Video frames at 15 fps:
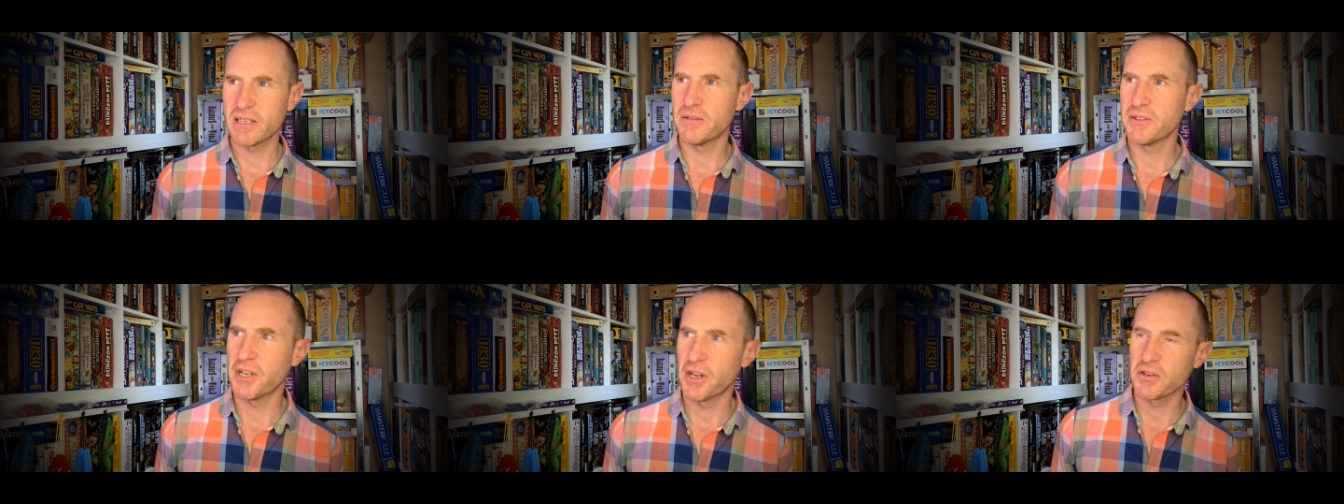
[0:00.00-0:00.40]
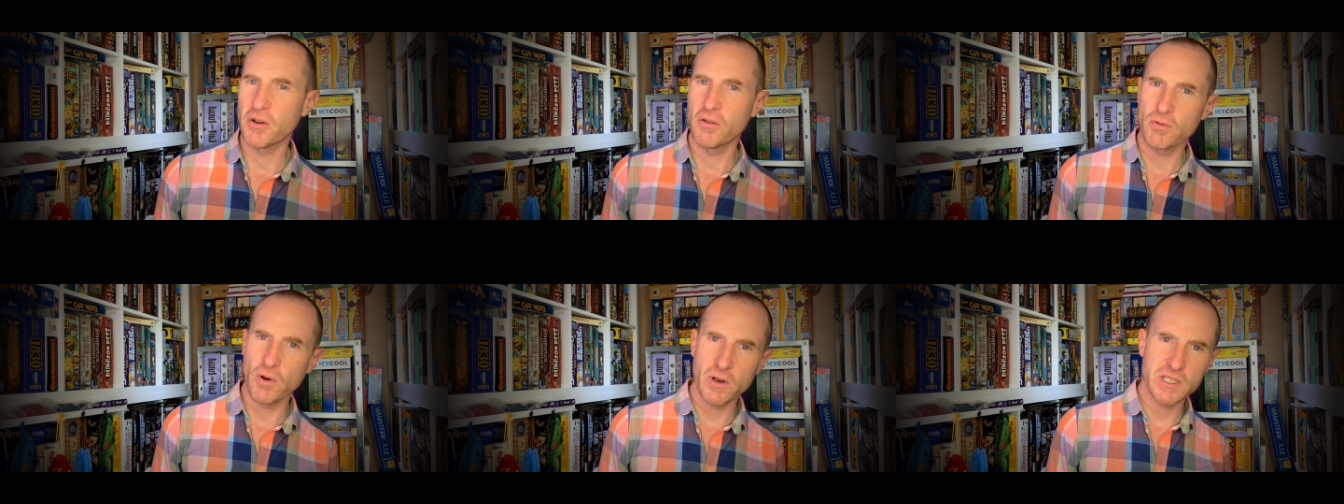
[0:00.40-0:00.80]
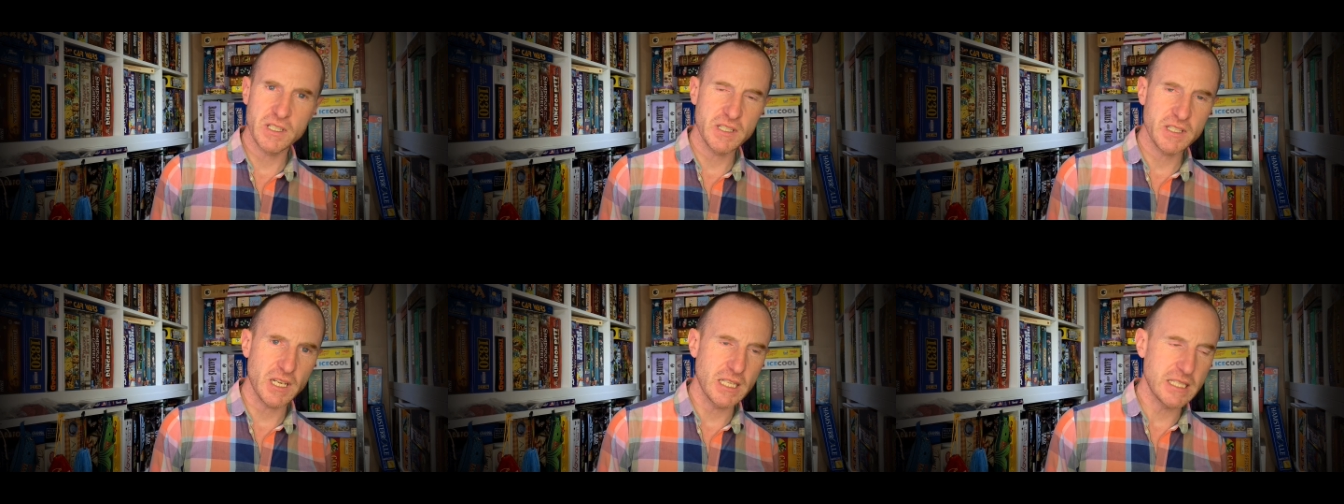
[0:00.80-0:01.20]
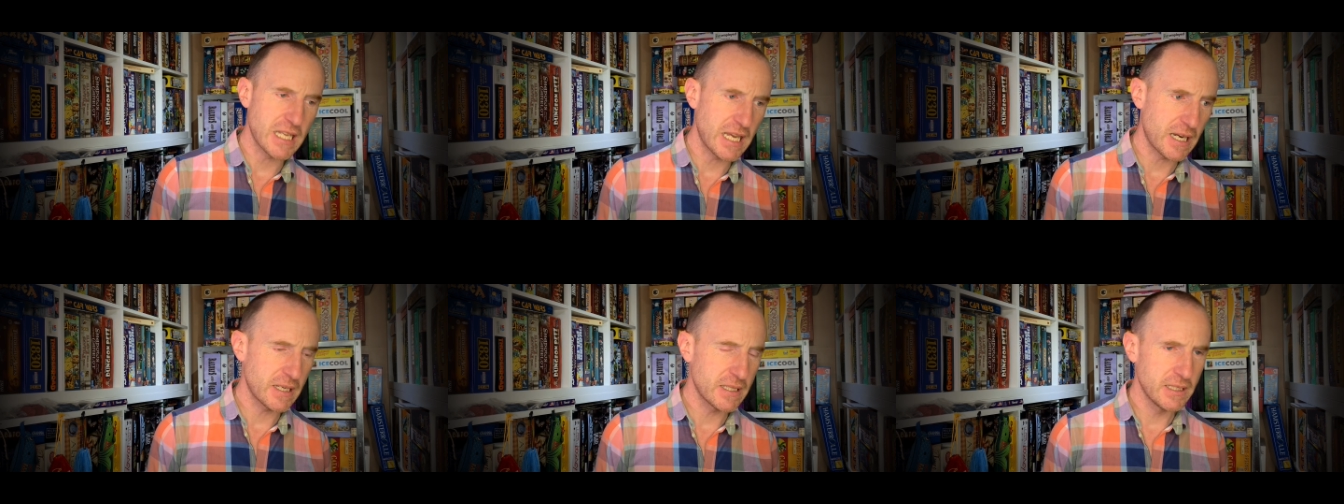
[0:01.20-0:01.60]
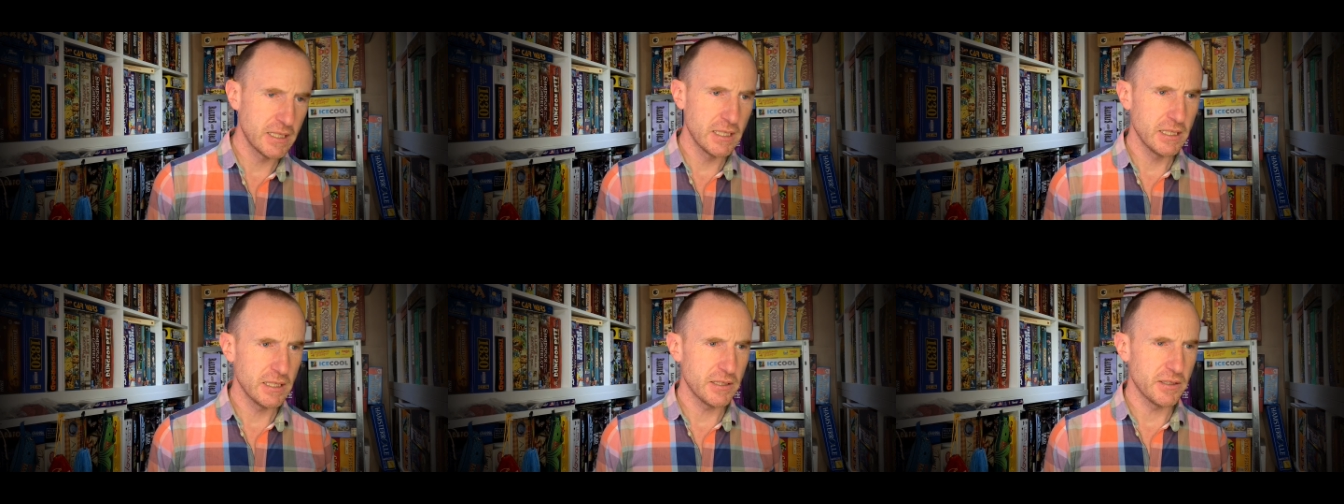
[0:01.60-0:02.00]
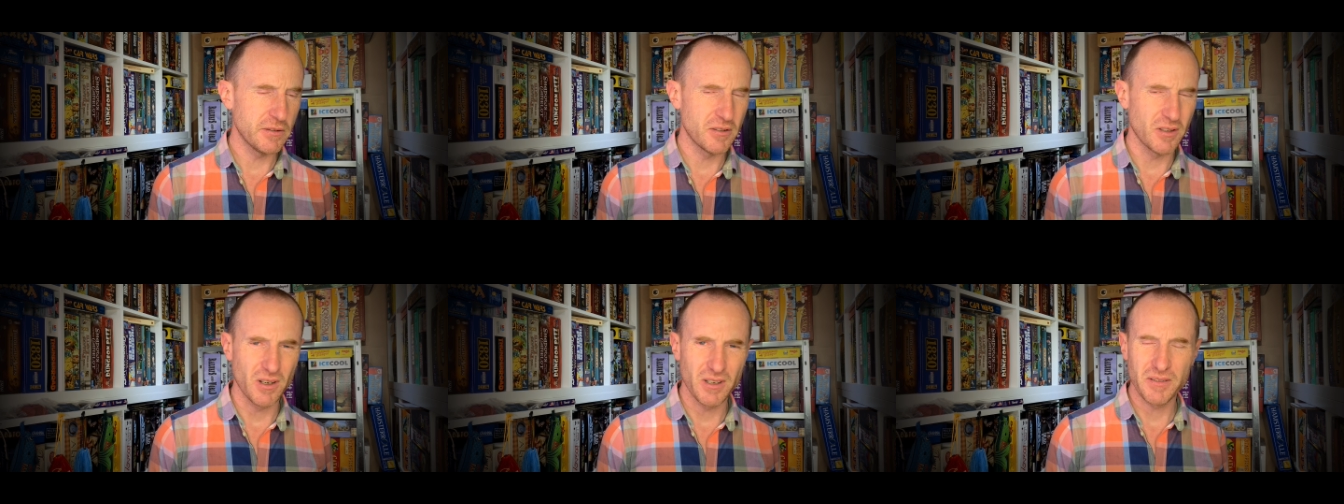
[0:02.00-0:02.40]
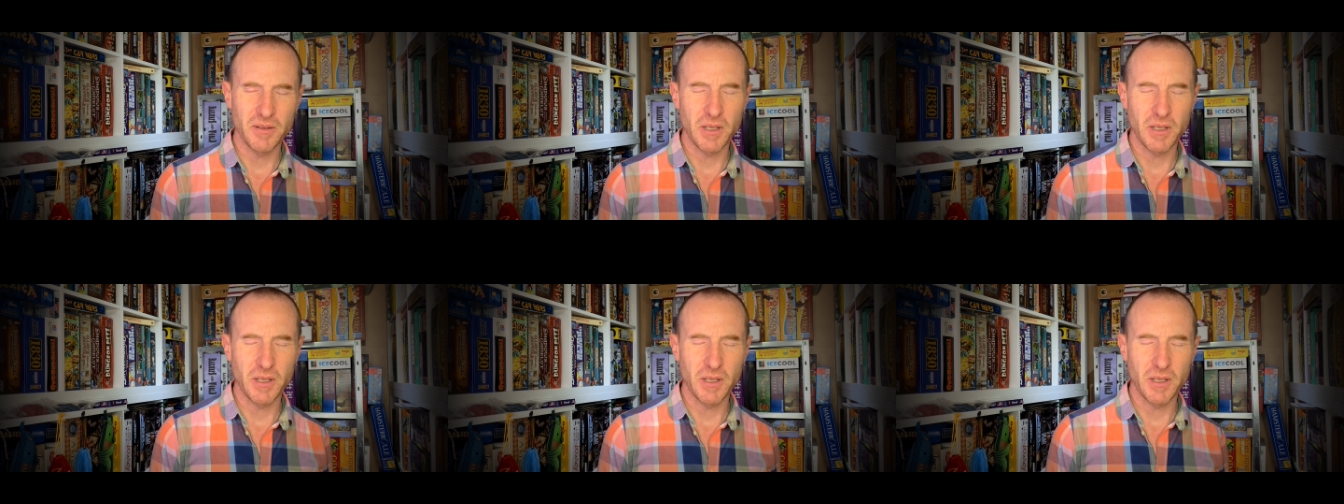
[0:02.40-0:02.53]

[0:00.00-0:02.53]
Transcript: You know, you've got Rising Sun now, you've got